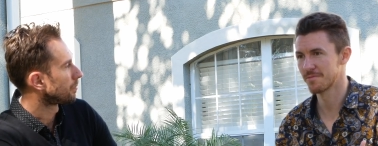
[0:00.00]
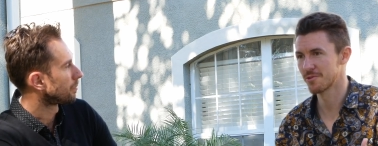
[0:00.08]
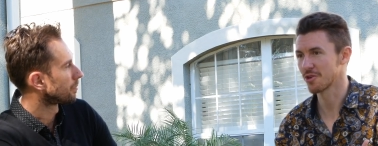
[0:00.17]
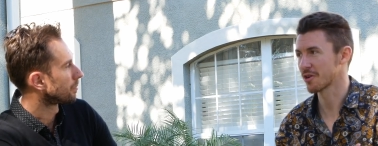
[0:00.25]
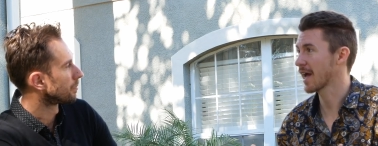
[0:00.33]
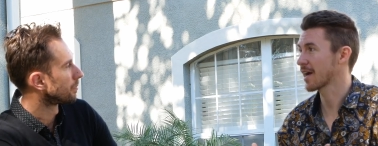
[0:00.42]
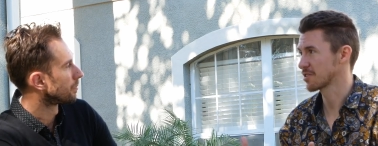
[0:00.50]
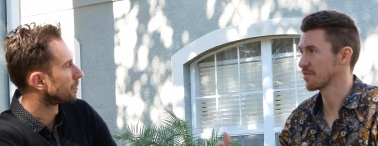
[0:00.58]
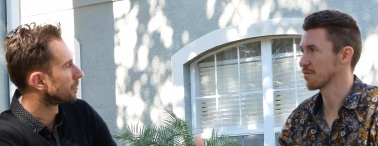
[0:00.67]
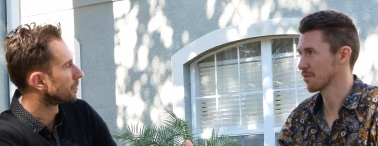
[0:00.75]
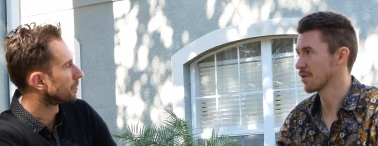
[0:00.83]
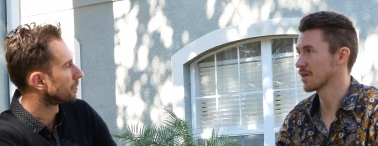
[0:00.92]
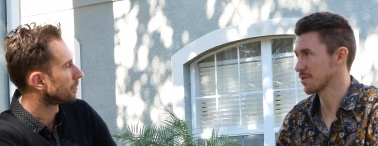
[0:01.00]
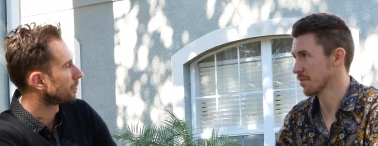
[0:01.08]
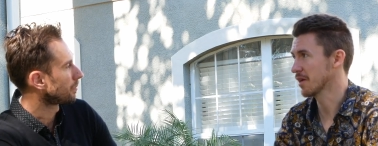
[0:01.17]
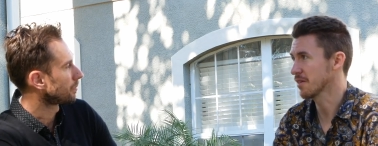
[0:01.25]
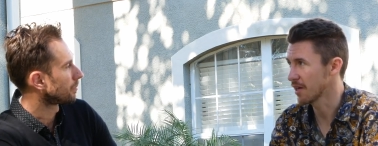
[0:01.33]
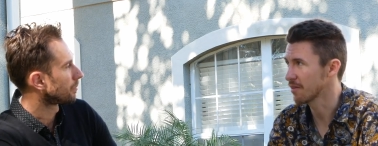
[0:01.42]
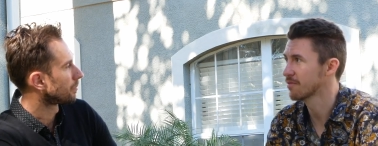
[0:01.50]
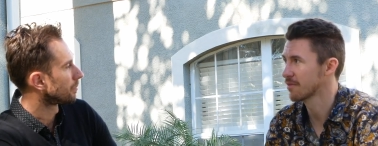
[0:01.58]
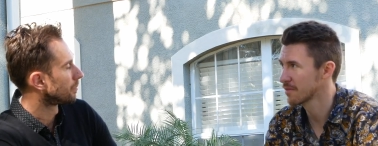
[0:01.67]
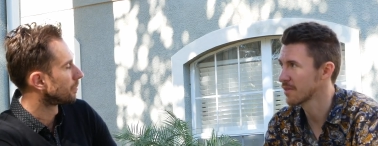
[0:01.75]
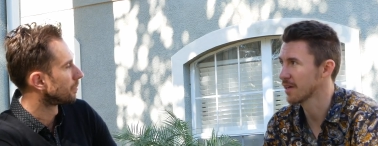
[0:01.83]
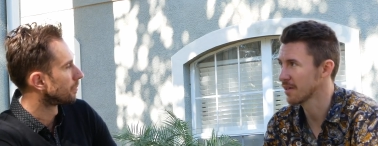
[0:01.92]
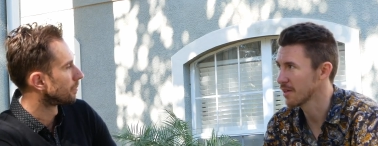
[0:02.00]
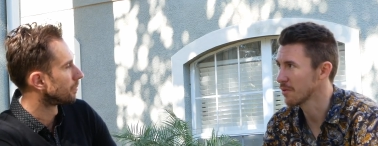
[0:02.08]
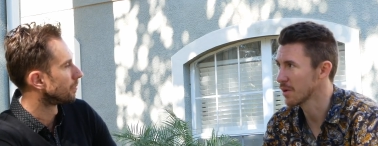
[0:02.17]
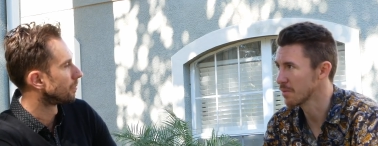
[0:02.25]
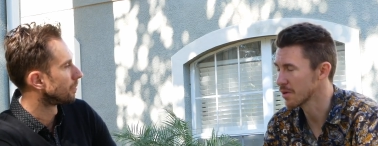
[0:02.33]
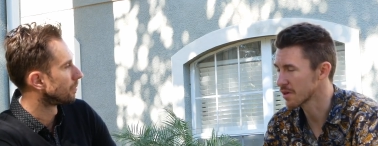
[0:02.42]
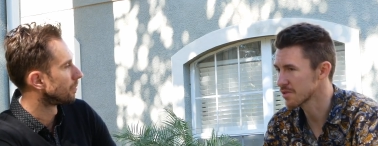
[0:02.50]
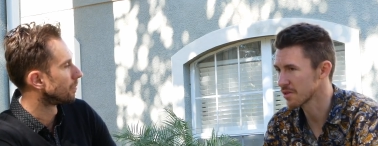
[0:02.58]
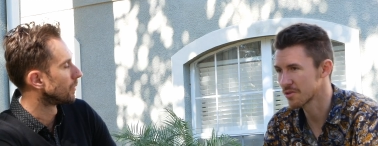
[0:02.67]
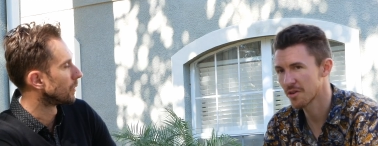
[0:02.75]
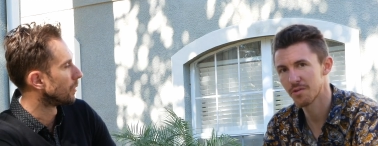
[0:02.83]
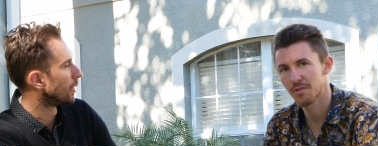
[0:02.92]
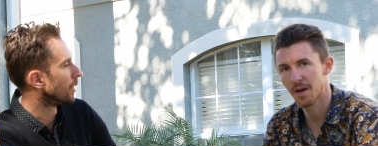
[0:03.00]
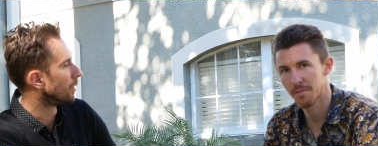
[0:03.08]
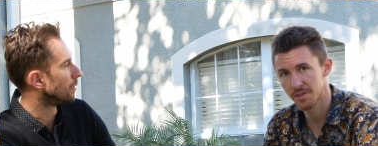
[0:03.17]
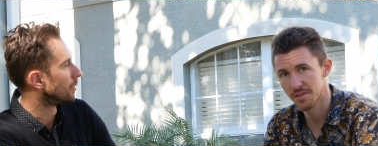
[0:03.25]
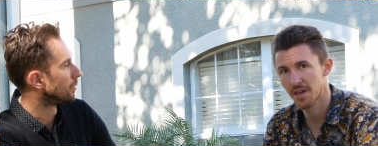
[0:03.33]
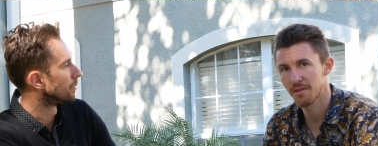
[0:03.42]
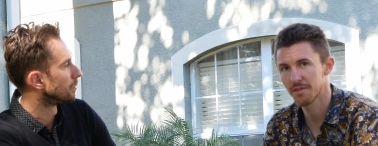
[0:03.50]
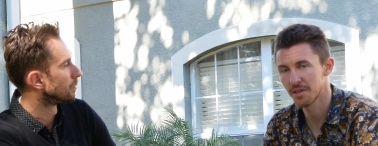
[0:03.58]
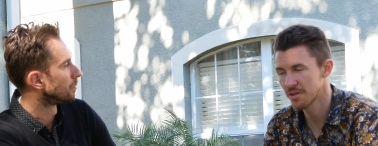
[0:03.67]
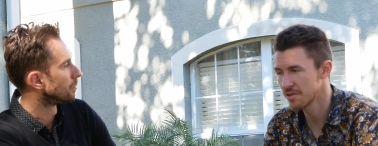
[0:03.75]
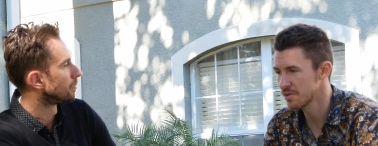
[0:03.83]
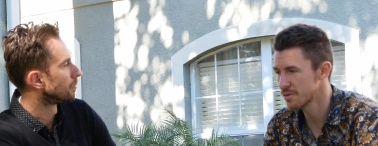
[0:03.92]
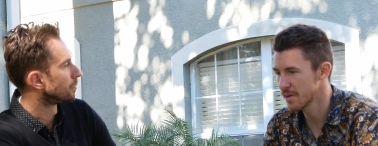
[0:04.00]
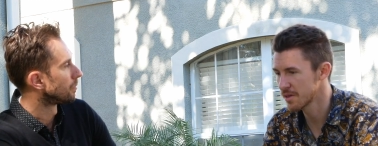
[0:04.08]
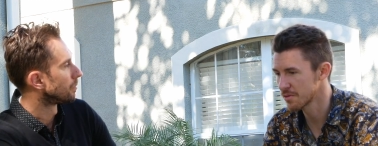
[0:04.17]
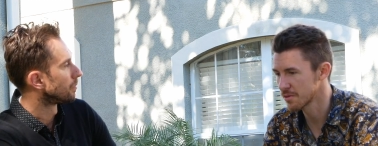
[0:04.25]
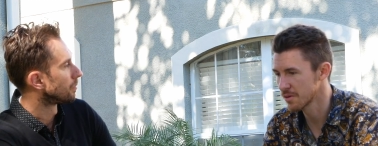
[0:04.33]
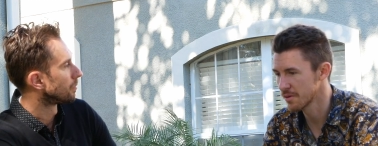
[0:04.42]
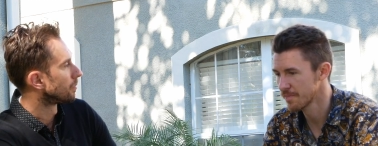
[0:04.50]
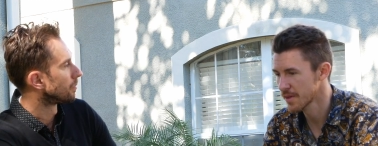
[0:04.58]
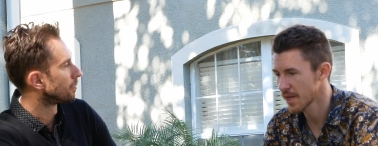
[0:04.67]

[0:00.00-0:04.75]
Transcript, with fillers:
Speaker 1: took action for the rest of my life. That that one book. So Tony Robbins definitely a huge mentor.